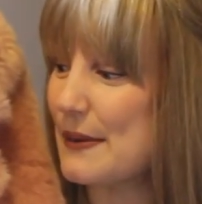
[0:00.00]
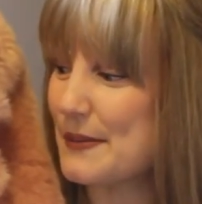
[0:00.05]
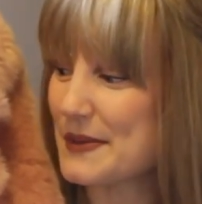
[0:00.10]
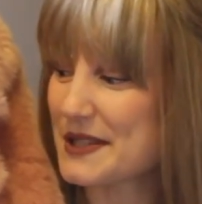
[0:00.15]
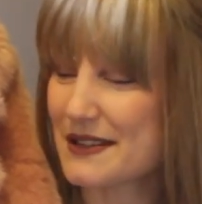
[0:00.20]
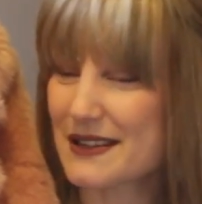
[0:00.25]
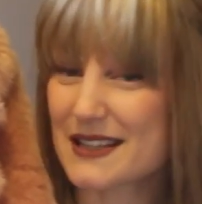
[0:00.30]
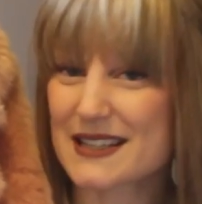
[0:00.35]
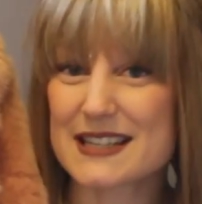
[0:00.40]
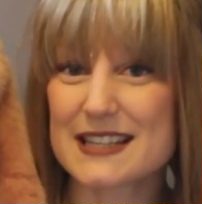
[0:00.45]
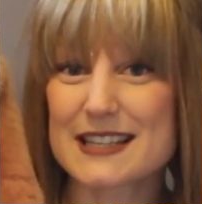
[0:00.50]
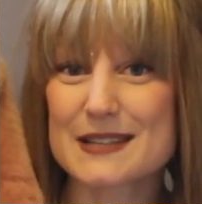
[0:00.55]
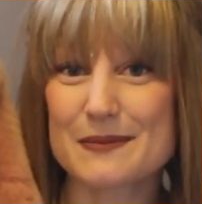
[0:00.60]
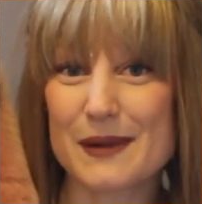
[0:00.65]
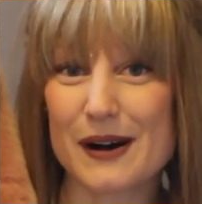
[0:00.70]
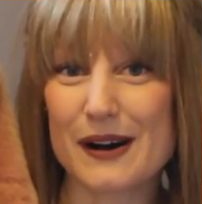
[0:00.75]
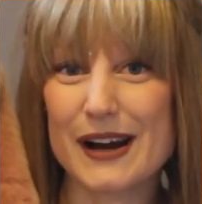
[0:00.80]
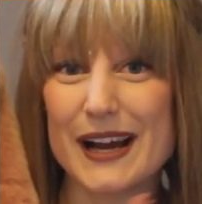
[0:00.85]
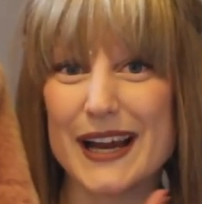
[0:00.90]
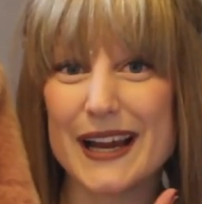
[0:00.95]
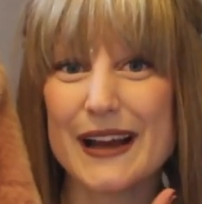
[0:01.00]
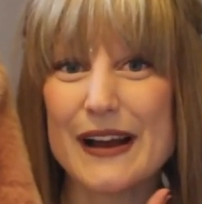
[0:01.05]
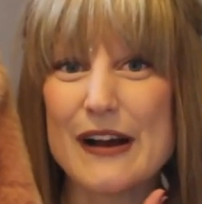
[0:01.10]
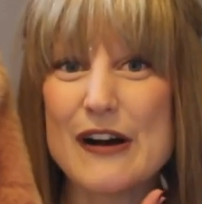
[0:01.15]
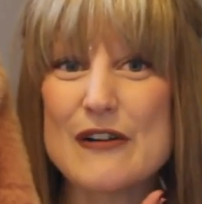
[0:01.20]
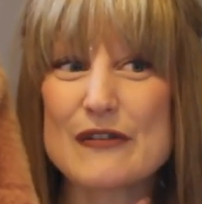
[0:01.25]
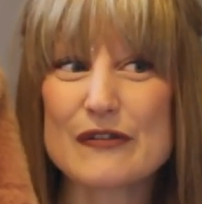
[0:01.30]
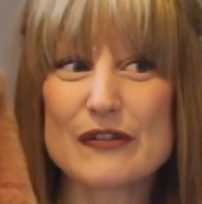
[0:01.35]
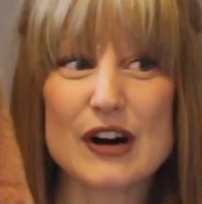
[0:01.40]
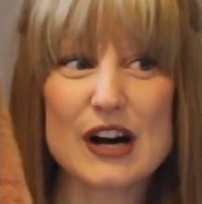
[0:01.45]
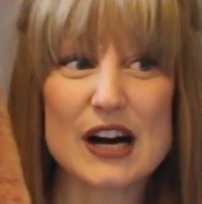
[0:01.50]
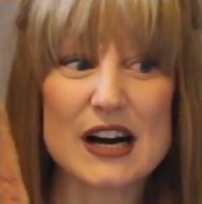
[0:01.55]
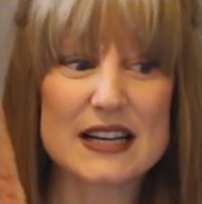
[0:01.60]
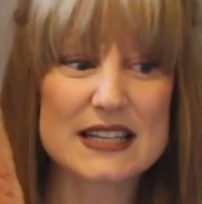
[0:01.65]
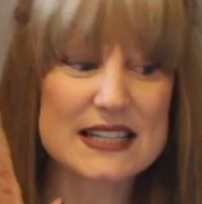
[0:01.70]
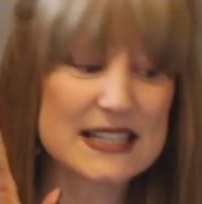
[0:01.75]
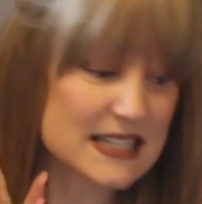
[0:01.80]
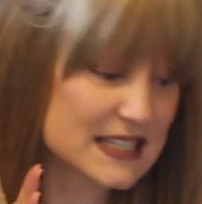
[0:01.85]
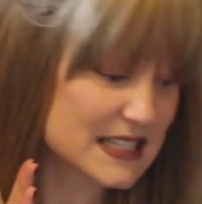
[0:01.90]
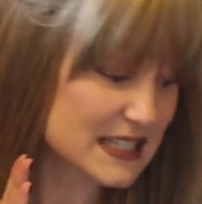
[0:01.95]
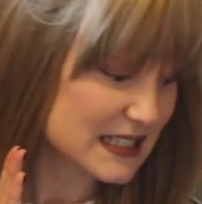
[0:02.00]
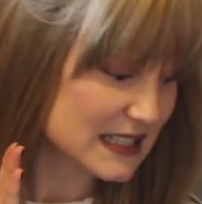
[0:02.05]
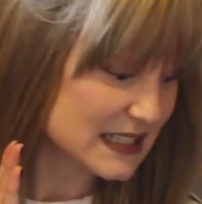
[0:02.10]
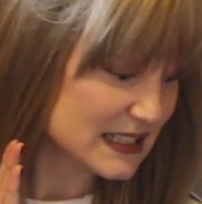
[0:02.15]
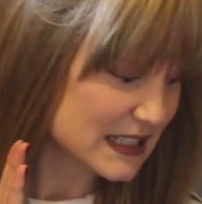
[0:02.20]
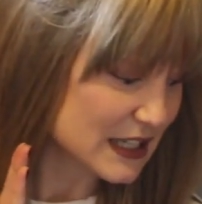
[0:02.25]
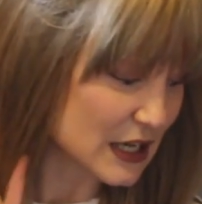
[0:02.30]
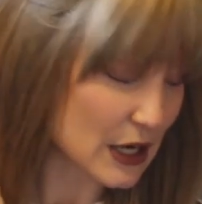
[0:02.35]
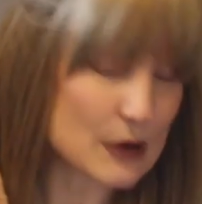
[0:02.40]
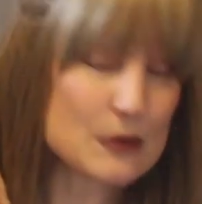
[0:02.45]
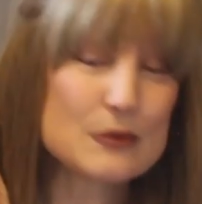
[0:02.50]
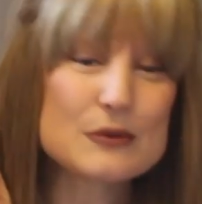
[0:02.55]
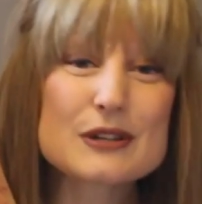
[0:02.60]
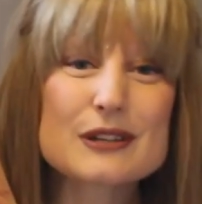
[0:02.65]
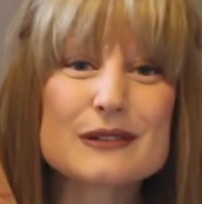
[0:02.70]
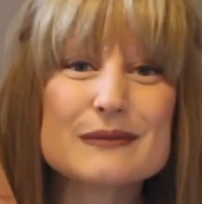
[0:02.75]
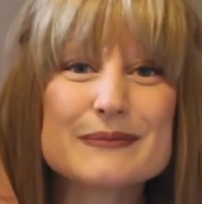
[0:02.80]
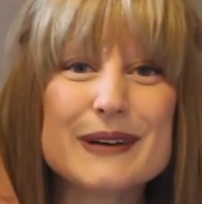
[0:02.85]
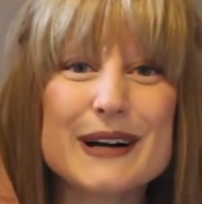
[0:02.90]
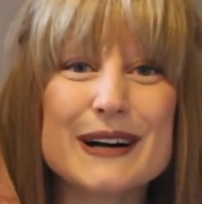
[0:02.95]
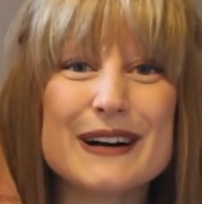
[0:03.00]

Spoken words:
So this is my first coat